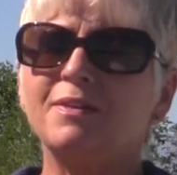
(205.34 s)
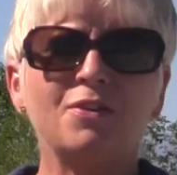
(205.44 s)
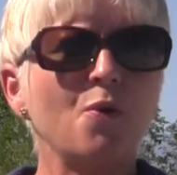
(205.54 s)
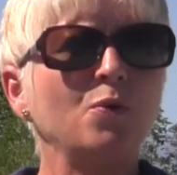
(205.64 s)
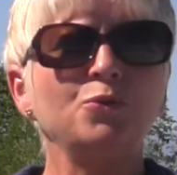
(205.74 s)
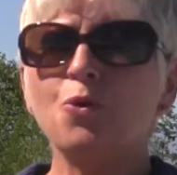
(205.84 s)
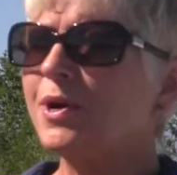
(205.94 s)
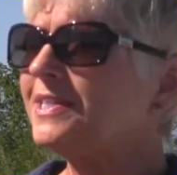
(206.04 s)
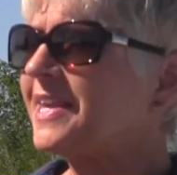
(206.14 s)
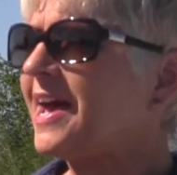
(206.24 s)
And no
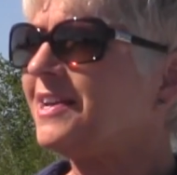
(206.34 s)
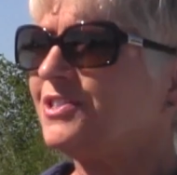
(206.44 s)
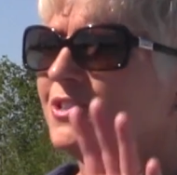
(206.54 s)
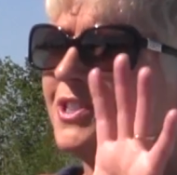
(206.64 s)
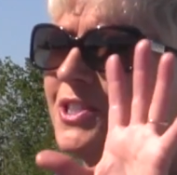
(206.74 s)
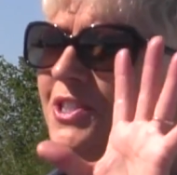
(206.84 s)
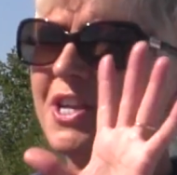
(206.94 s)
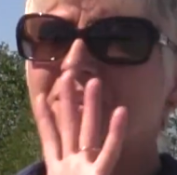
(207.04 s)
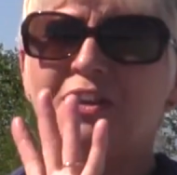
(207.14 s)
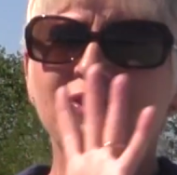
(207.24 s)
noise hazard
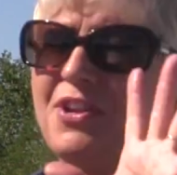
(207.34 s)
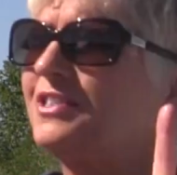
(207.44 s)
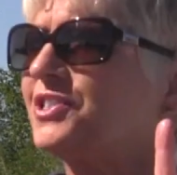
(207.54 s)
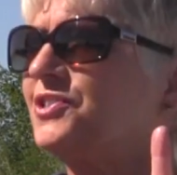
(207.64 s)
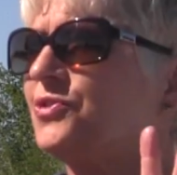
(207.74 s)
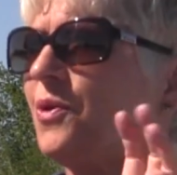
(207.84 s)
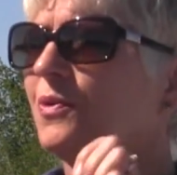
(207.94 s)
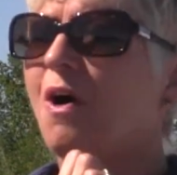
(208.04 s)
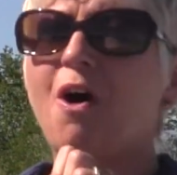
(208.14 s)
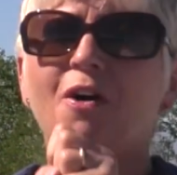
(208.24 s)
and dust
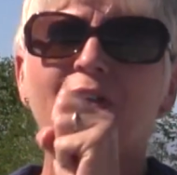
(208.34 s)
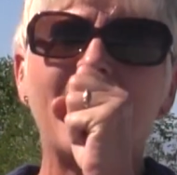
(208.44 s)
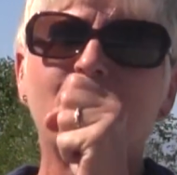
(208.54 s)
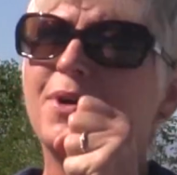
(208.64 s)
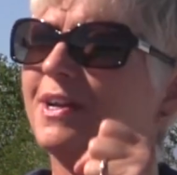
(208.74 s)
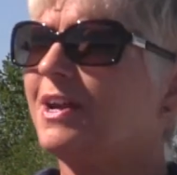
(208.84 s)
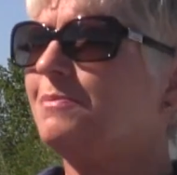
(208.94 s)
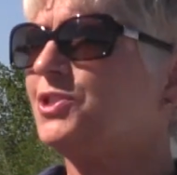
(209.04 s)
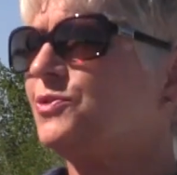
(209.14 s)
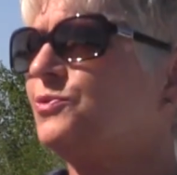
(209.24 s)
control and all that when
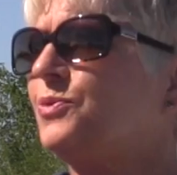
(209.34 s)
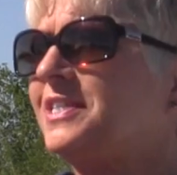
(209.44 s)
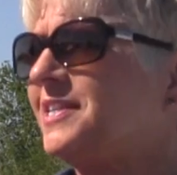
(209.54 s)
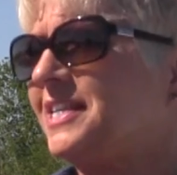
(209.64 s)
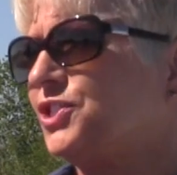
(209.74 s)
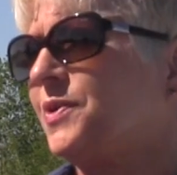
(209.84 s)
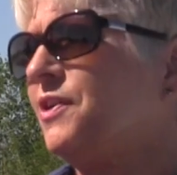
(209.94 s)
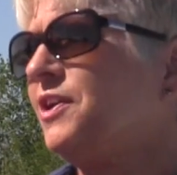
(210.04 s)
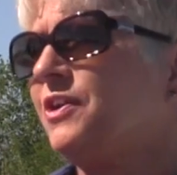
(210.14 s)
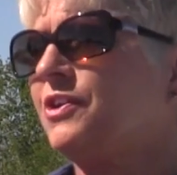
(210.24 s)
it comes to
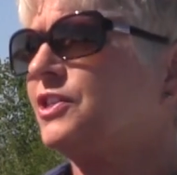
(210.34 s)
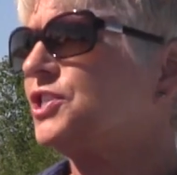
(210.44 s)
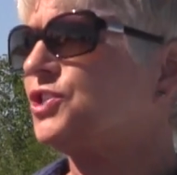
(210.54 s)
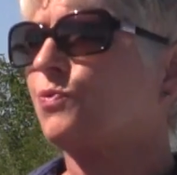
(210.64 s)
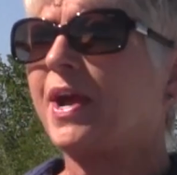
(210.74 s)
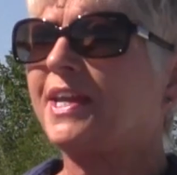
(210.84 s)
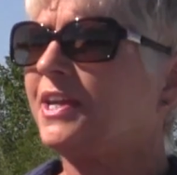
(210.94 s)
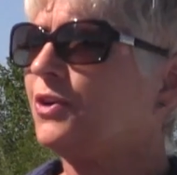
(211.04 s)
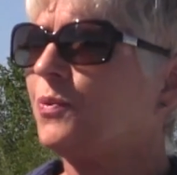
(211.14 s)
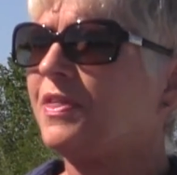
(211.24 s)
residential area. You're just
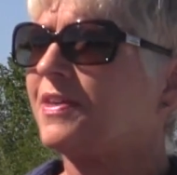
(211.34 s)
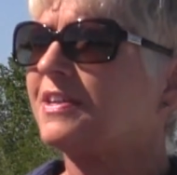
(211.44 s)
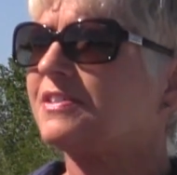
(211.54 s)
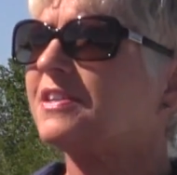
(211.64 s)
right here with us.